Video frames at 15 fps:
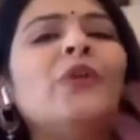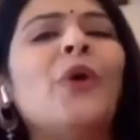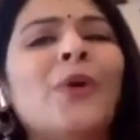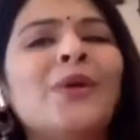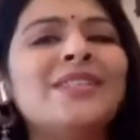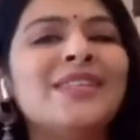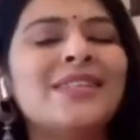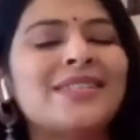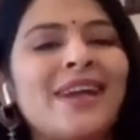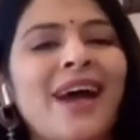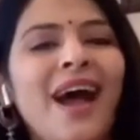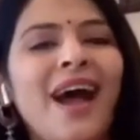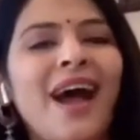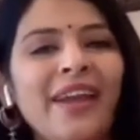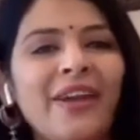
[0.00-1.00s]
are just
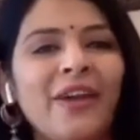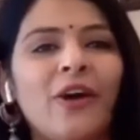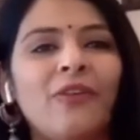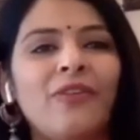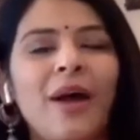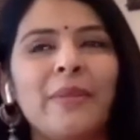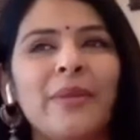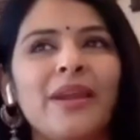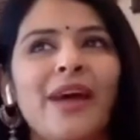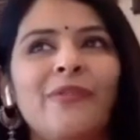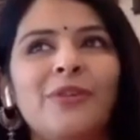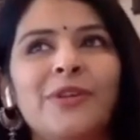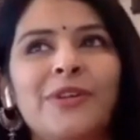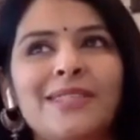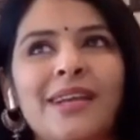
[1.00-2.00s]
kind of, I mean, I
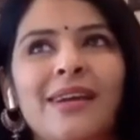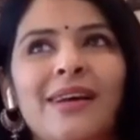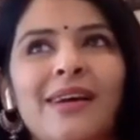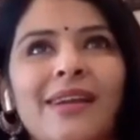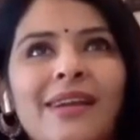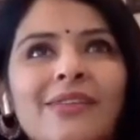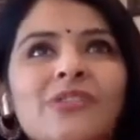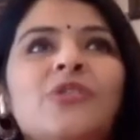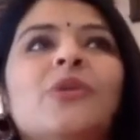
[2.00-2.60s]
would not say arranged.